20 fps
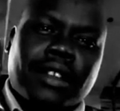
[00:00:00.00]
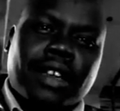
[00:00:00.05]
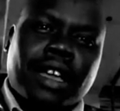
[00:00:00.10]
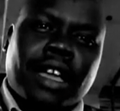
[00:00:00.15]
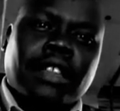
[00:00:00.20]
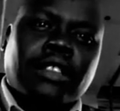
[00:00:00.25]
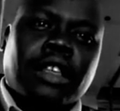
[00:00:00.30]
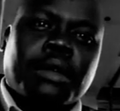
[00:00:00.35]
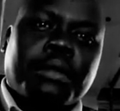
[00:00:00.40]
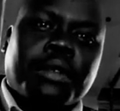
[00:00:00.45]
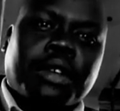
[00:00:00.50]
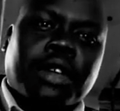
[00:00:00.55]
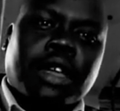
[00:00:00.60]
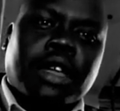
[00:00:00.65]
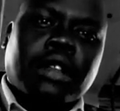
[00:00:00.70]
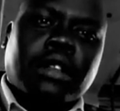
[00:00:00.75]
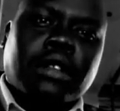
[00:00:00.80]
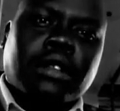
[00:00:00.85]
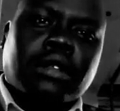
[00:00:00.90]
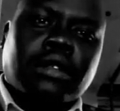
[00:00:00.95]
at the
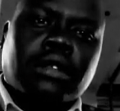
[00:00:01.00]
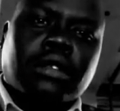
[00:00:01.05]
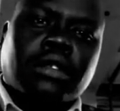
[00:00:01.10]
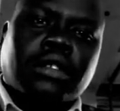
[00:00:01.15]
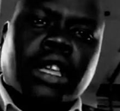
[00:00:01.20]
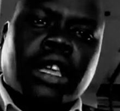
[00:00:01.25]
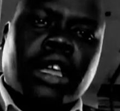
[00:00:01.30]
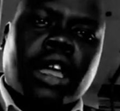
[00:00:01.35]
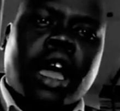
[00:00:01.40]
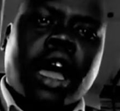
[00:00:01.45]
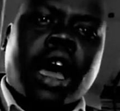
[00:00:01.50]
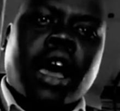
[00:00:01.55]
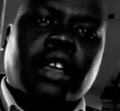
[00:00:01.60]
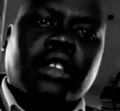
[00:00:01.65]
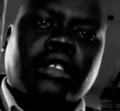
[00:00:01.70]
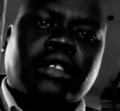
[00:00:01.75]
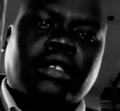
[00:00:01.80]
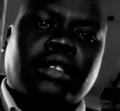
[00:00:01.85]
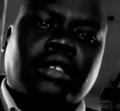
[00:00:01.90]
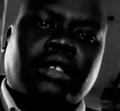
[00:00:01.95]
beginning to say,
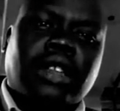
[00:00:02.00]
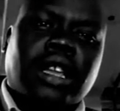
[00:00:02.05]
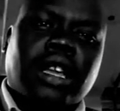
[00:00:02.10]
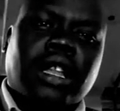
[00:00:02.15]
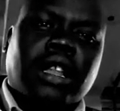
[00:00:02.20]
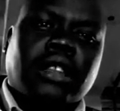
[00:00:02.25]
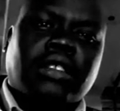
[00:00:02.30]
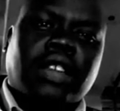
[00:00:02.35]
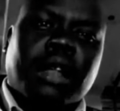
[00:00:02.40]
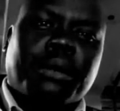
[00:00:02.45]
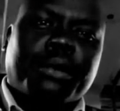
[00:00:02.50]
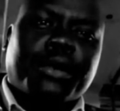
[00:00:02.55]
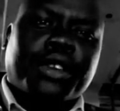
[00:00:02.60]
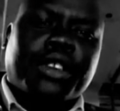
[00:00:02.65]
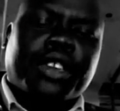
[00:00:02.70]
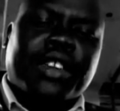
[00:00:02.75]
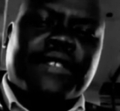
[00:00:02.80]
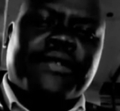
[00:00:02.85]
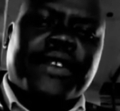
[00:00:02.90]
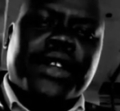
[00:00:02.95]
ask and it shall be
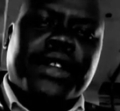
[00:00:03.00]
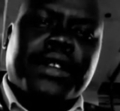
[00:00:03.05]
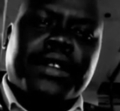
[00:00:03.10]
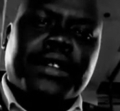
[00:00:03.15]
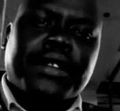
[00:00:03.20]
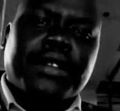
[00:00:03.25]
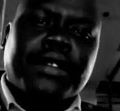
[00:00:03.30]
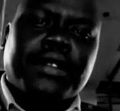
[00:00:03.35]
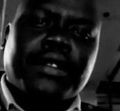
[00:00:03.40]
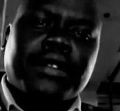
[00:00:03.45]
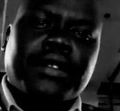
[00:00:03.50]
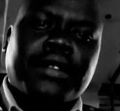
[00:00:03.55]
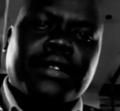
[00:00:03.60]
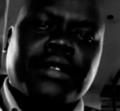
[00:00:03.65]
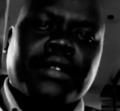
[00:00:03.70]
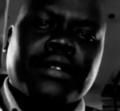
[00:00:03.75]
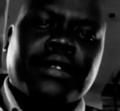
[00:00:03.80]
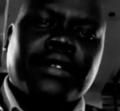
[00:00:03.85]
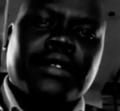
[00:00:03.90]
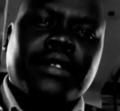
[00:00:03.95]
given.